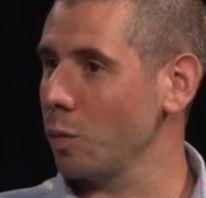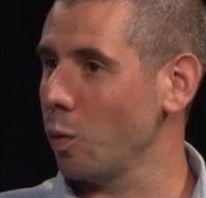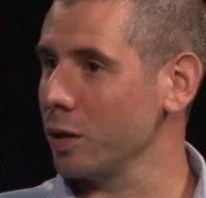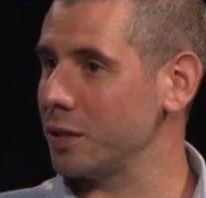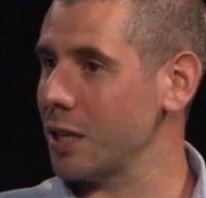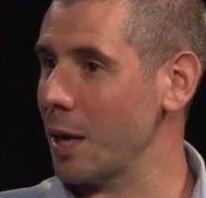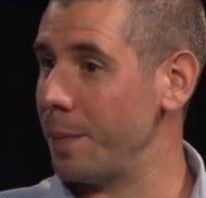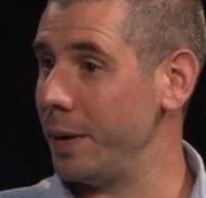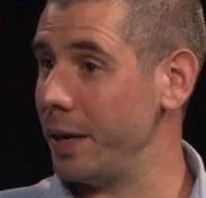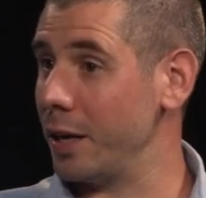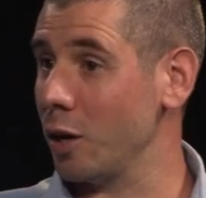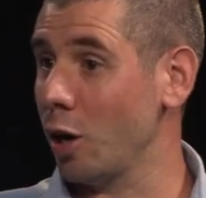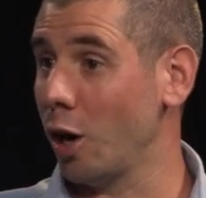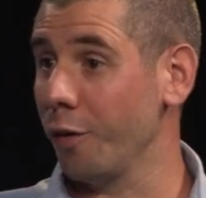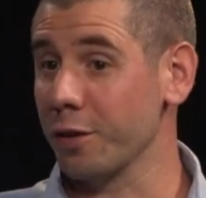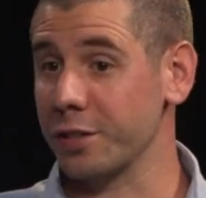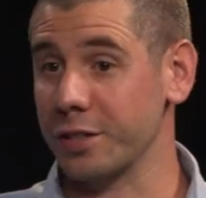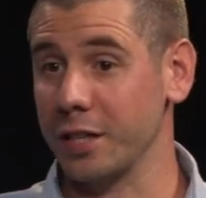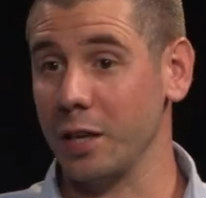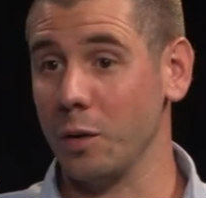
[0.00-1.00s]
what's happening.
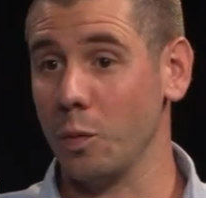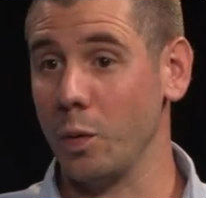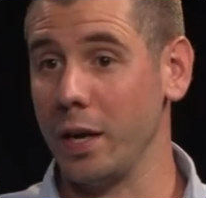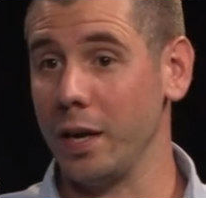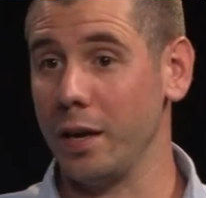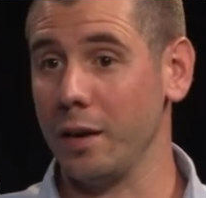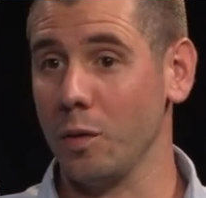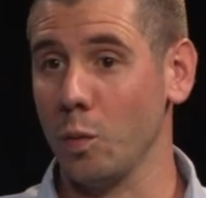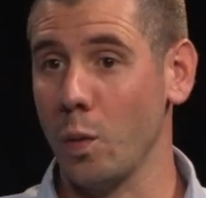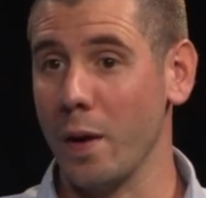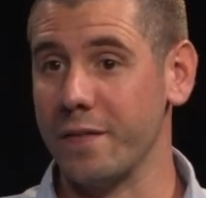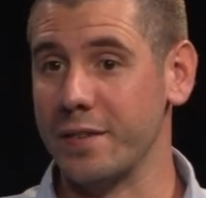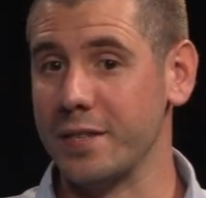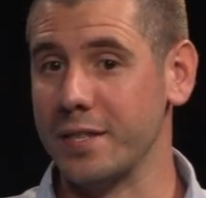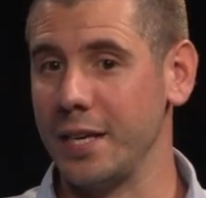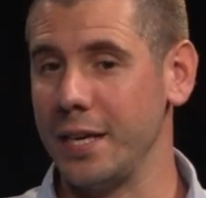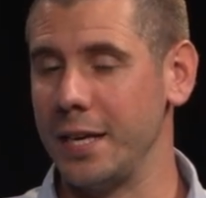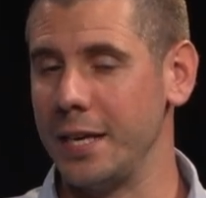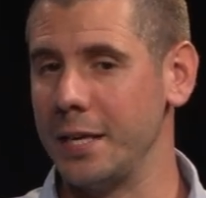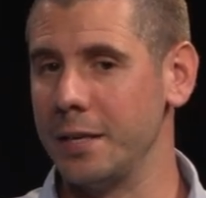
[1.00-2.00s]
Obviously, we've
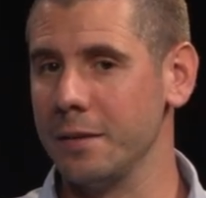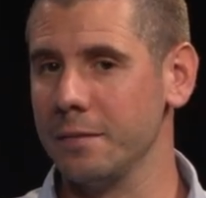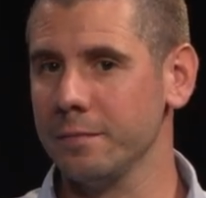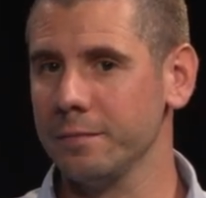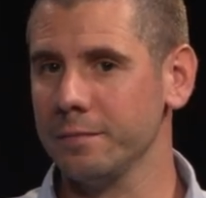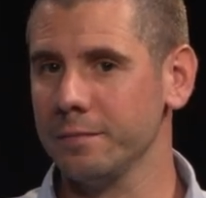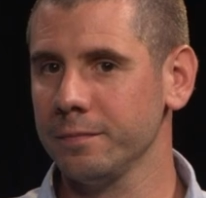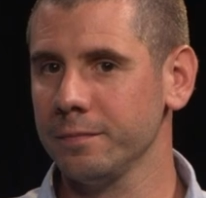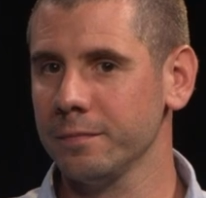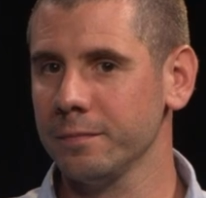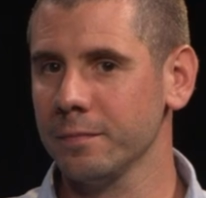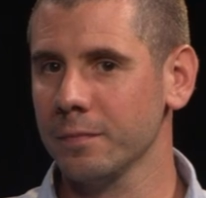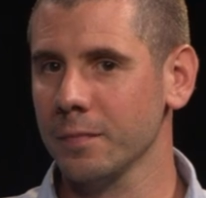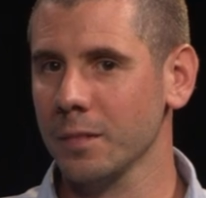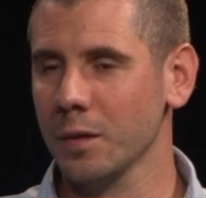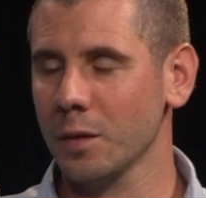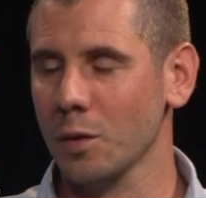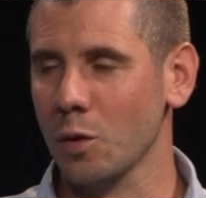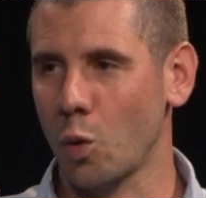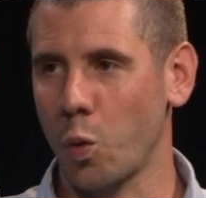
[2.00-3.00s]
seen
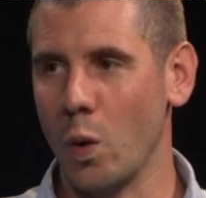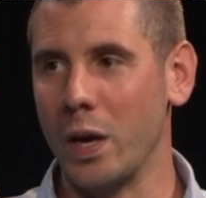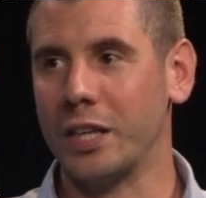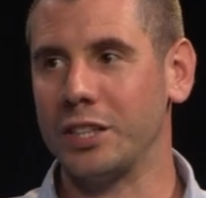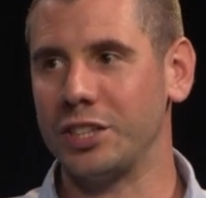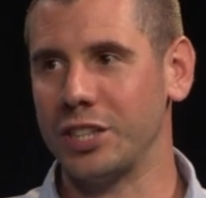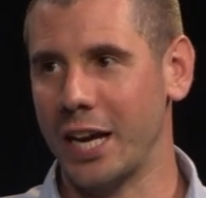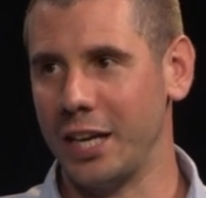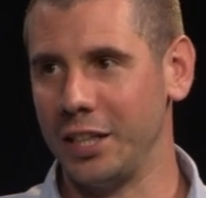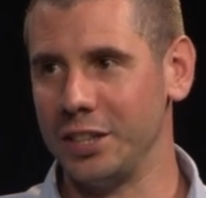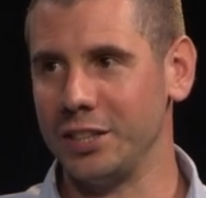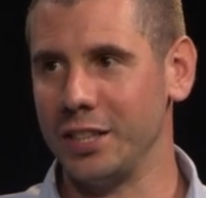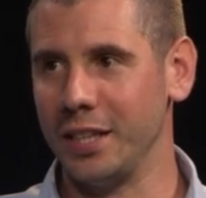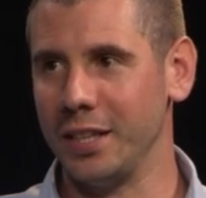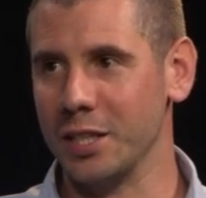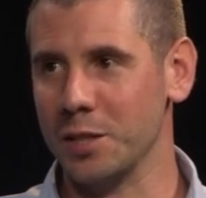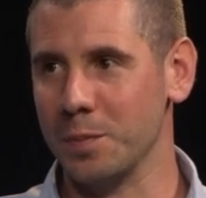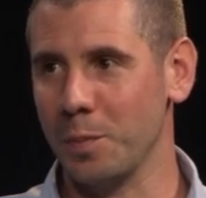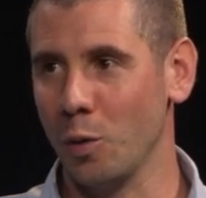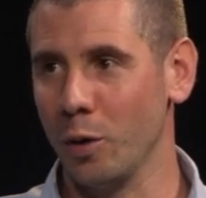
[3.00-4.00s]
quick changes in
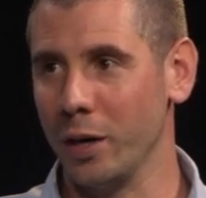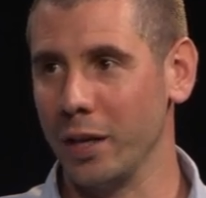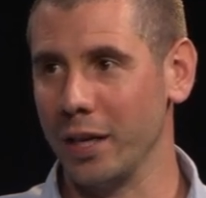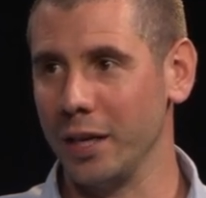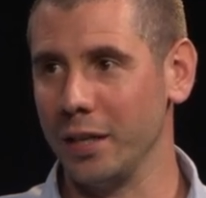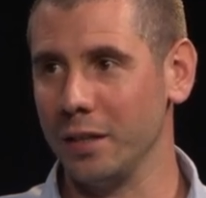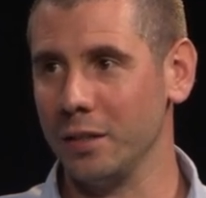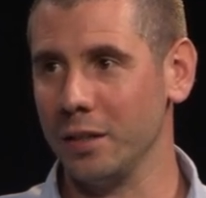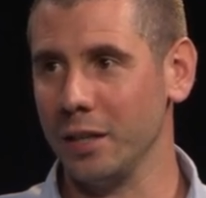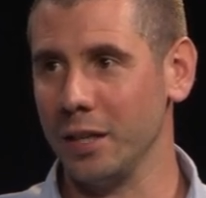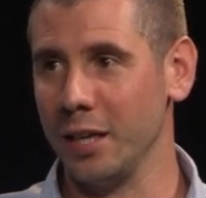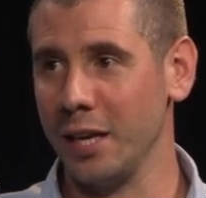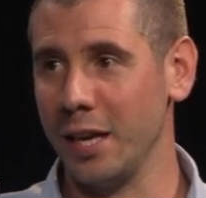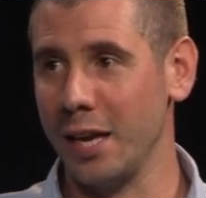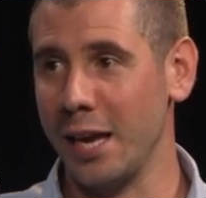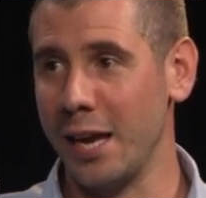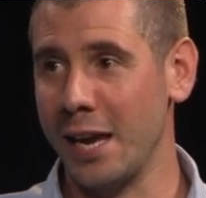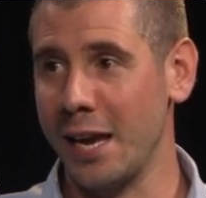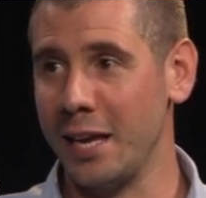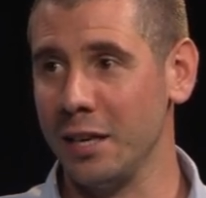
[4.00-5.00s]
the sporting
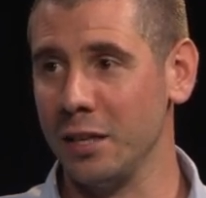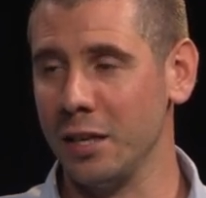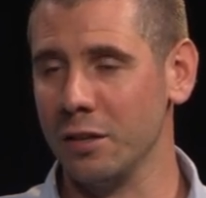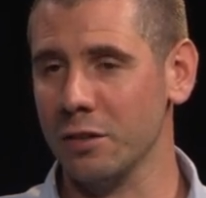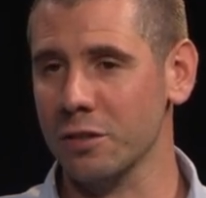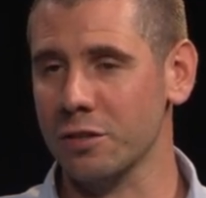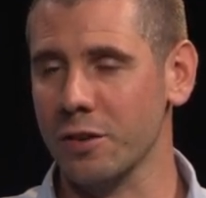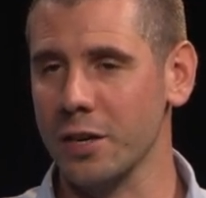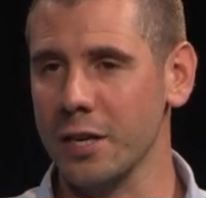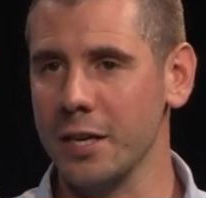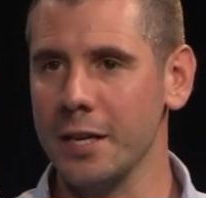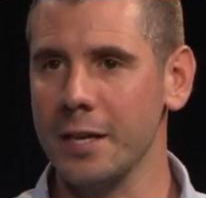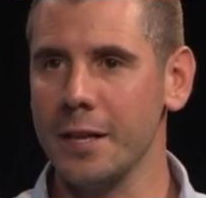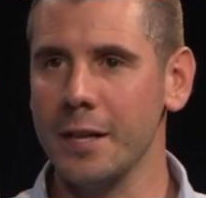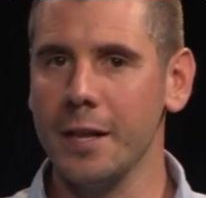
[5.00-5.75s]
in industry.